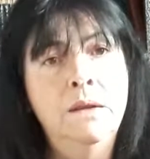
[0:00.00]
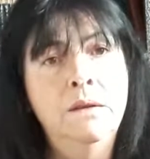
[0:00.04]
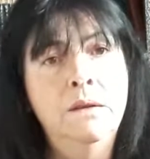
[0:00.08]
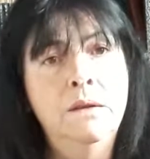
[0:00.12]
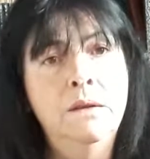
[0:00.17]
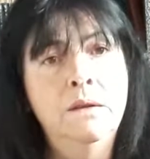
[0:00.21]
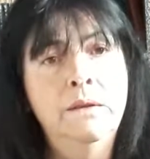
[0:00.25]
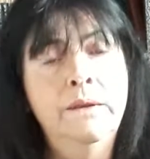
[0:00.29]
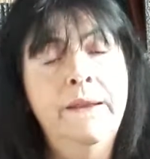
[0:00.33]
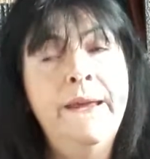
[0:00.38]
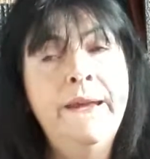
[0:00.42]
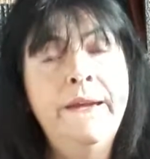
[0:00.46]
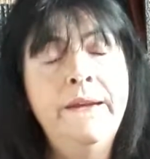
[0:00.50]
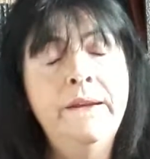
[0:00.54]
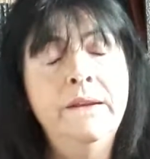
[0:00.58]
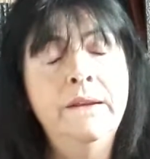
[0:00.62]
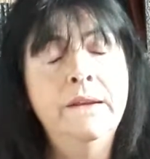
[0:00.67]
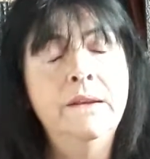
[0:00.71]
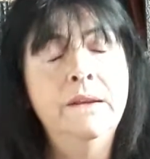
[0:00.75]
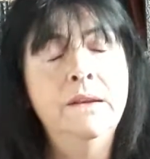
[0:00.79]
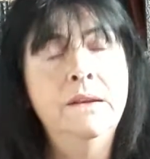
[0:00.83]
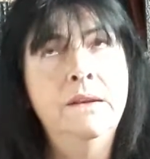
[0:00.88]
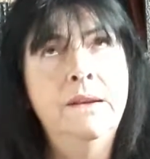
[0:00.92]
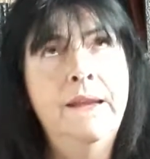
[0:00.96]

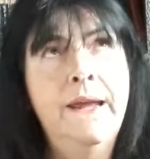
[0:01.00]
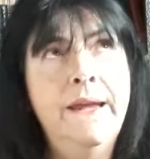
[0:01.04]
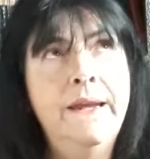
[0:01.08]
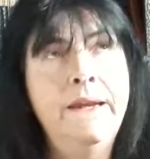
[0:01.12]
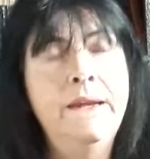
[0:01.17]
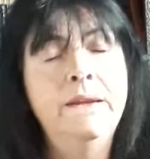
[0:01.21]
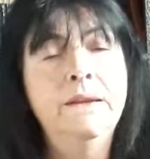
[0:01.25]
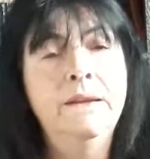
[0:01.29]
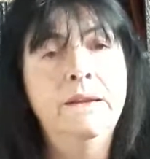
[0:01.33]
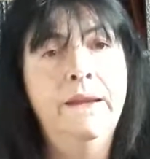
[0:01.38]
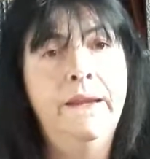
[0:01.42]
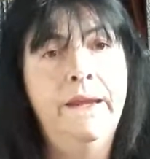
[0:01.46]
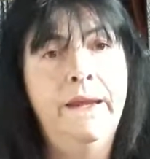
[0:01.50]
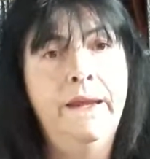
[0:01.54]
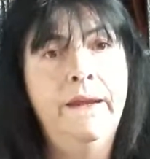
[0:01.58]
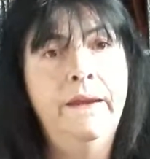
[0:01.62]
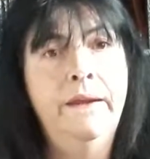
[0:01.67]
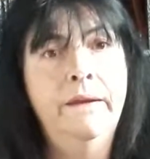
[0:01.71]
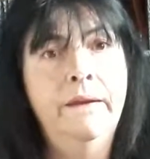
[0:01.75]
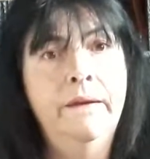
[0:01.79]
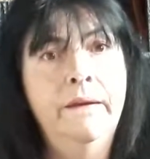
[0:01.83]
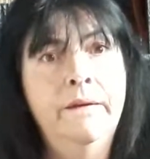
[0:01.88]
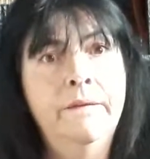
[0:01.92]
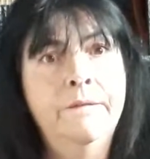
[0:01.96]

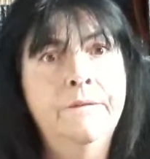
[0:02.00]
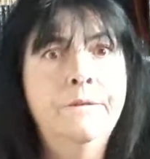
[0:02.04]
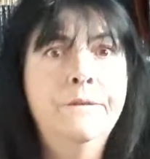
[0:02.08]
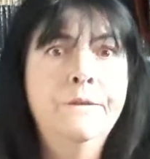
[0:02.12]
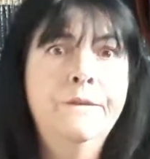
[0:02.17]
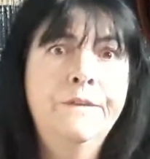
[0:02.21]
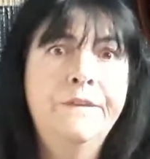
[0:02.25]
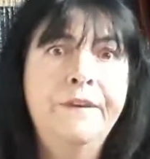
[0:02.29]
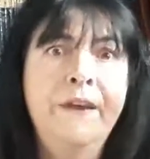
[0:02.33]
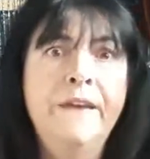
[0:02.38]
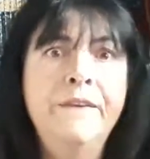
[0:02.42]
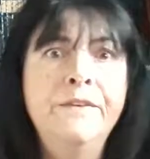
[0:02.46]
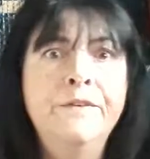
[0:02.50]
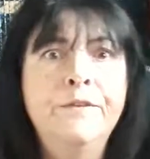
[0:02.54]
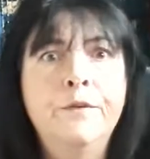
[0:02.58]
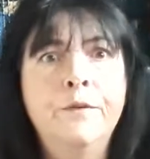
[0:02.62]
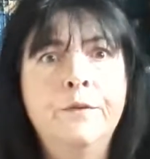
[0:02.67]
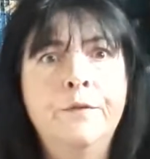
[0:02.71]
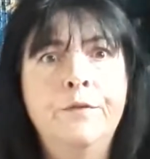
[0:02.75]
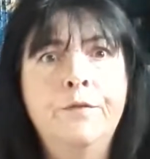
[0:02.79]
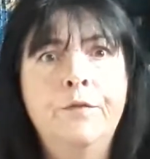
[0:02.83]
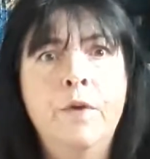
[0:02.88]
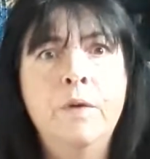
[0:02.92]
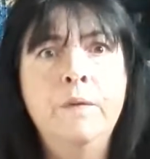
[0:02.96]
Lately, I've tended to
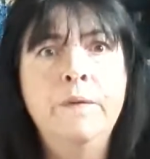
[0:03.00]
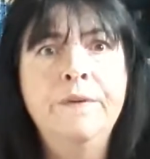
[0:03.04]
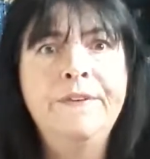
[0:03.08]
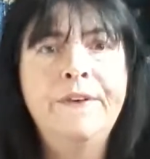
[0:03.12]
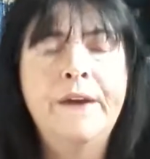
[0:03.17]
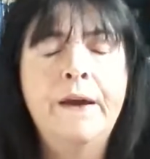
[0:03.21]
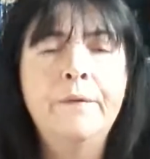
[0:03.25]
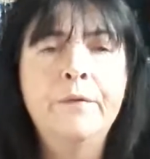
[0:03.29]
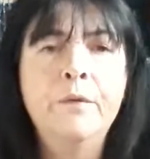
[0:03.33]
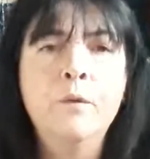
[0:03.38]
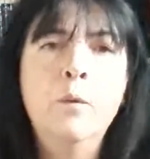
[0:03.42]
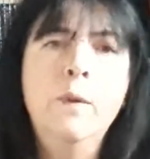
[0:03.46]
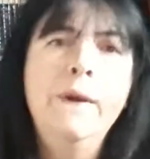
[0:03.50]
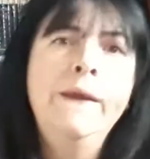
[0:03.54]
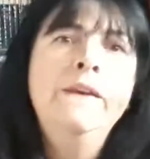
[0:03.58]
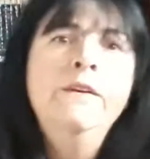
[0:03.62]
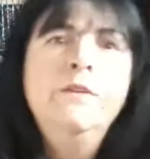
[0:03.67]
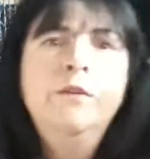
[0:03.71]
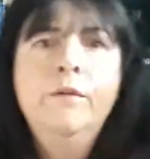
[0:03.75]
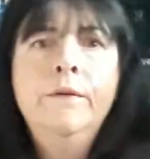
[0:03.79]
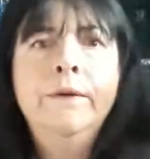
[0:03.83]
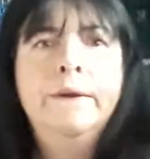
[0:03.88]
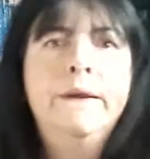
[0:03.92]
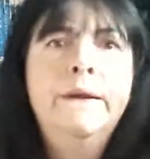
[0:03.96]
have thrown it out the
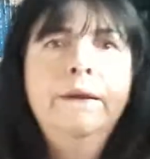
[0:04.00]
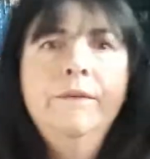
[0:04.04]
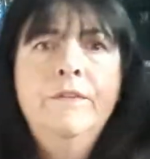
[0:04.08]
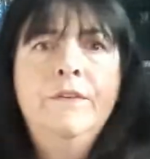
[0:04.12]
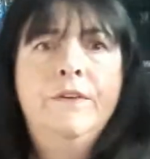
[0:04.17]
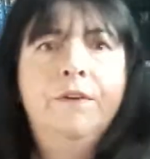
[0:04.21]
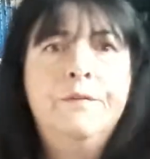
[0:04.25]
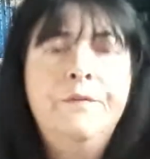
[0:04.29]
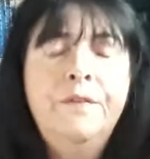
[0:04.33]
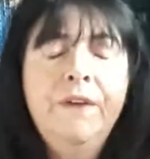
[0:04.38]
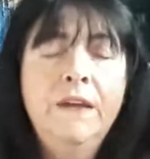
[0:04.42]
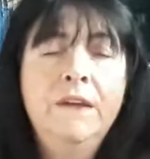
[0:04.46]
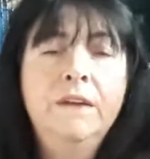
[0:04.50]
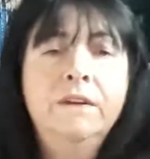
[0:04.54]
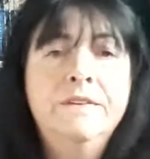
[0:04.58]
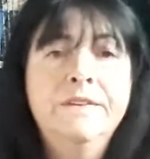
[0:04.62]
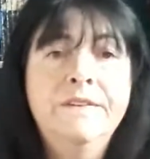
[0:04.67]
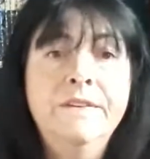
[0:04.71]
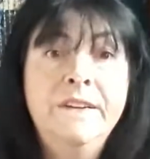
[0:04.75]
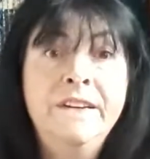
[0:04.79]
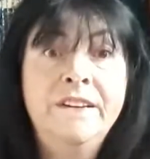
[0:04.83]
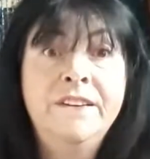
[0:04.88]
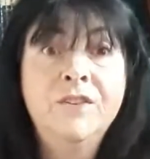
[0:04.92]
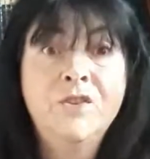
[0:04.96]
window and give it a
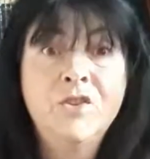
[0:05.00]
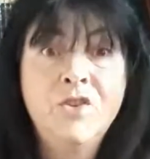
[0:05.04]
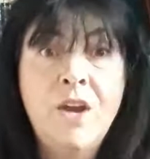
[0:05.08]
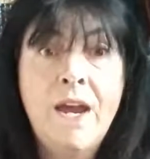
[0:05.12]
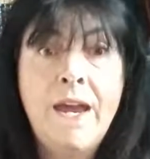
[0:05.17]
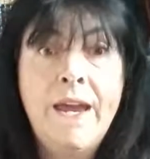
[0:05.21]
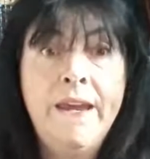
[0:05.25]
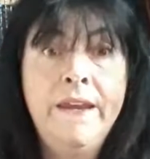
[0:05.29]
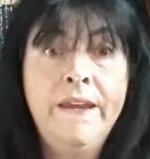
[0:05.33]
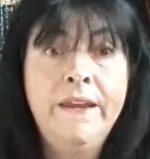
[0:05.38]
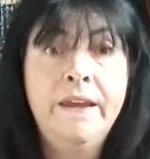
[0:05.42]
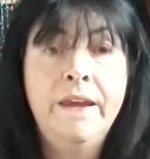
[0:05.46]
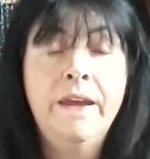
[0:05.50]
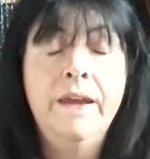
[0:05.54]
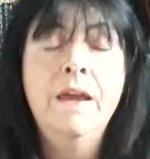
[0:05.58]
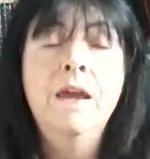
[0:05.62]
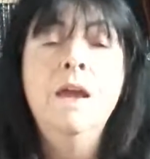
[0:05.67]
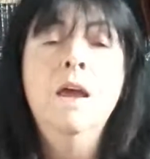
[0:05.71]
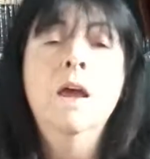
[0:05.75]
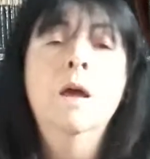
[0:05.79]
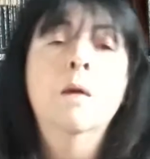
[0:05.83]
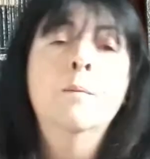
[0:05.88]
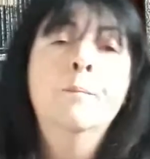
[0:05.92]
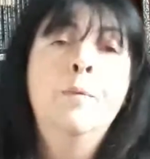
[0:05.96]
vigorously shake,
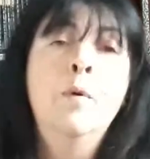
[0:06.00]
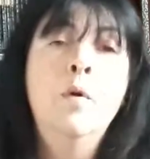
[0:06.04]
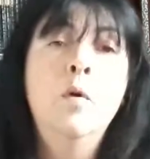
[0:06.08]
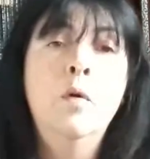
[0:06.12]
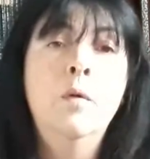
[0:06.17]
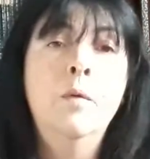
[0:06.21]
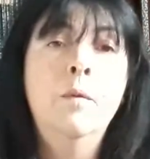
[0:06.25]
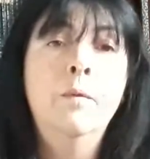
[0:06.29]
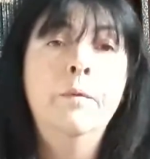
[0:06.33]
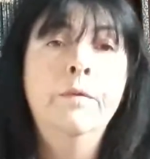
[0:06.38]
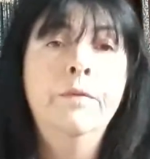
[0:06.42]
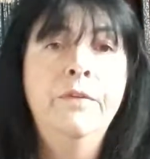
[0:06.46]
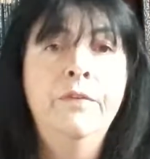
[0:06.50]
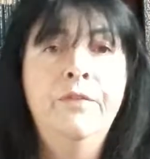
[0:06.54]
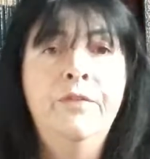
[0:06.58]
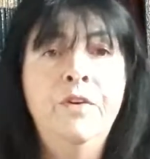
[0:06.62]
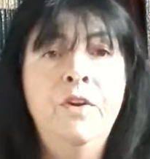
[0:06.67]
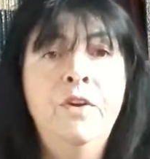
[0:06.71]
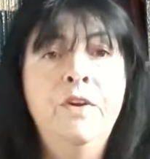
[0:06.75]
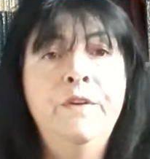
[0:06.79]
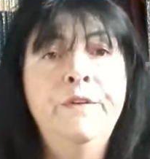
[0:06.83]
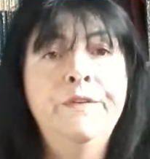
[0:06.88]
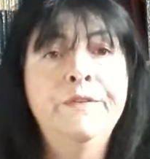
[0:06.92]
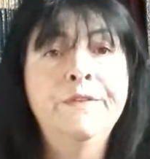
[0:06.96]
but the
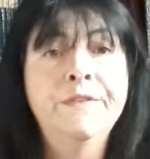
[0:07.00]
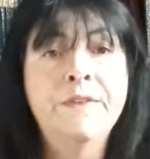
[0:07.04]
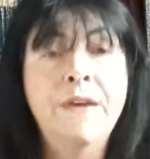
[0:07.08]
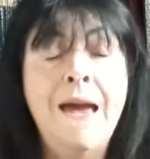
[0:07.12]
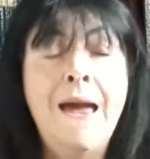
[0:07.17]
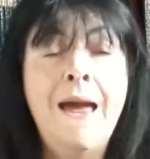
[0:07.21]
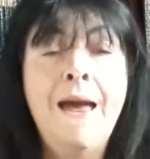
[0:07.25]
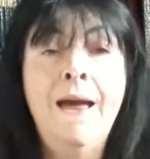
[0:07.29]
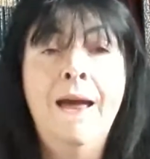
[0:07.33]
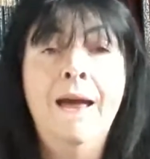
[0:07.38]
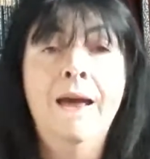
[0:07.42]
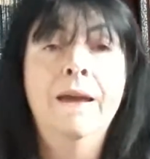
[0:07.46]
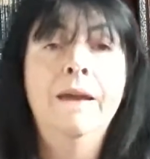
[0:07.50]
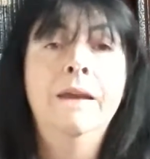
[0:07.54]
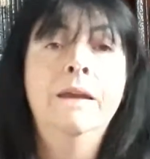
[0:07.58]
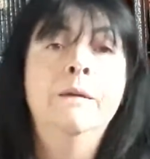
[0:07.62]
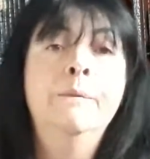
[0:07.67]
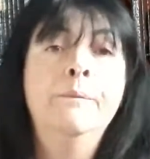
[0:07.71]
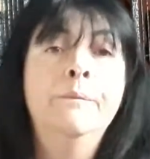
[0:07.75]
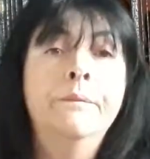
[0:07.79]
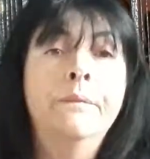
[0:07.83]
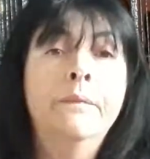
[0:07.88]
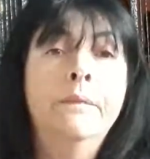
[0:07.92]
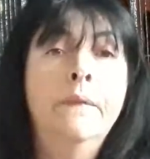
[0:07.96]
first
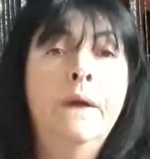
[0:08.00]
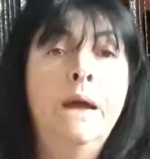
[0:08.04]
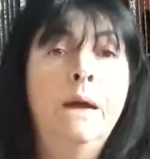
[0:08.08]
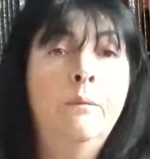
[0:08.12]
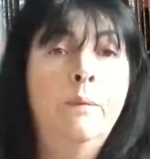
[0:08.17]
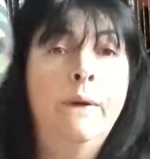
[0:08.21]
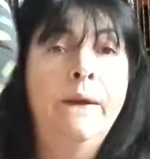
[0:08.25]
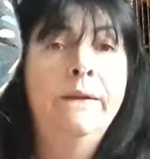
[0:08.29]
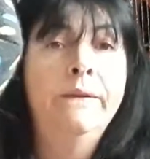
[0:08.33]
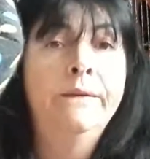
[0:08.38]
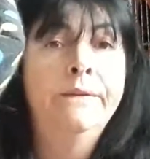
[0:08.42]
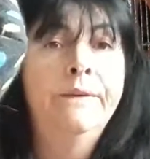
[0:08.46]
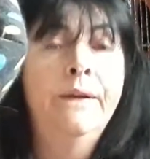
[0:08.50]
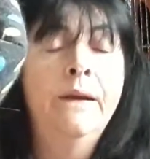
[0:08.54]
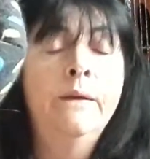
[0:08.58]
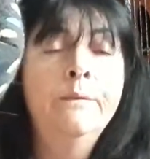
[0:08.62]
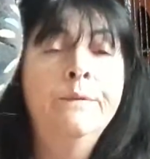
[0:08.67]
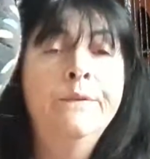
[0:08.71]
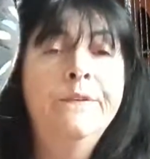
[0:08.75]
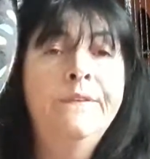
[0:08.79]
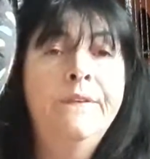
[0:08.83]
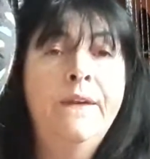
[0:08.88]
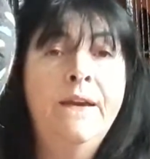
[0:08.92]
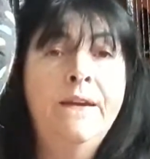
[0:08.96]
time I went
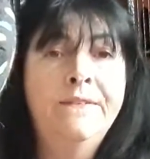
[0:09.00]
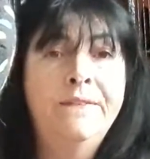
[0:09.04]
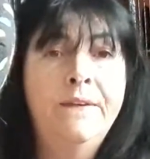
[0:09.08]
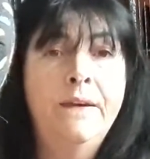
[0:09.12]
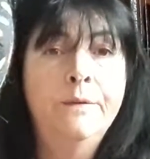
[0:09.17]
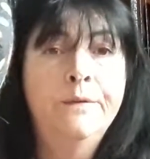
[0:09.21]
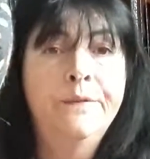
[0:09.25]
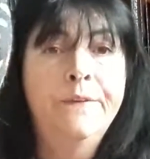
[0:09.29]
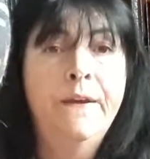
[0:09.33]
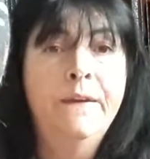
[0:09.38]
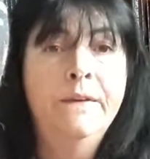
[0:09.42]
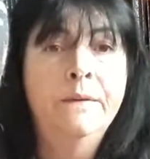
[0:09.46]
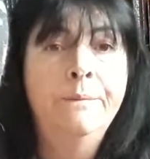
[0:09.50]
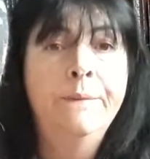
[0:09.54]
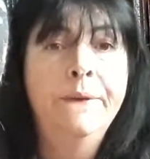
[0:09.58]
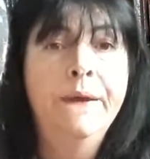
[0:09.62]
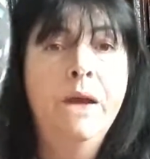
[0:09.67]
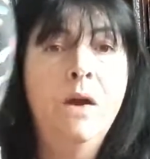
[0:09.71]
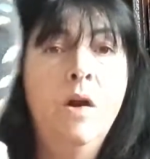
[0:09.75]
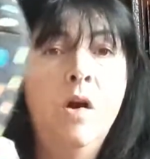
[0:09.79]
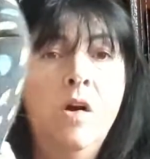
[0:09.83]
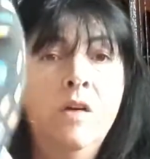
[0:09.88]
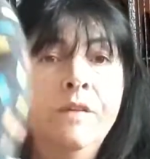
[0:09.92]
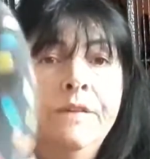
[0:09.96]
downstairs outside of my
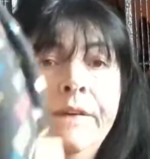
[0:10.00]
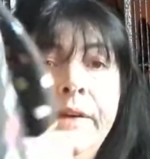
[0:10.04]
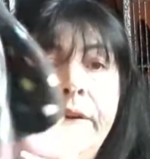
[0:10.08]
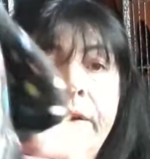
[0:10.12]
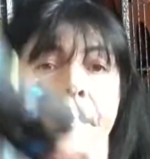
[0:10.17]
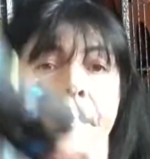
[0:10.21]
garden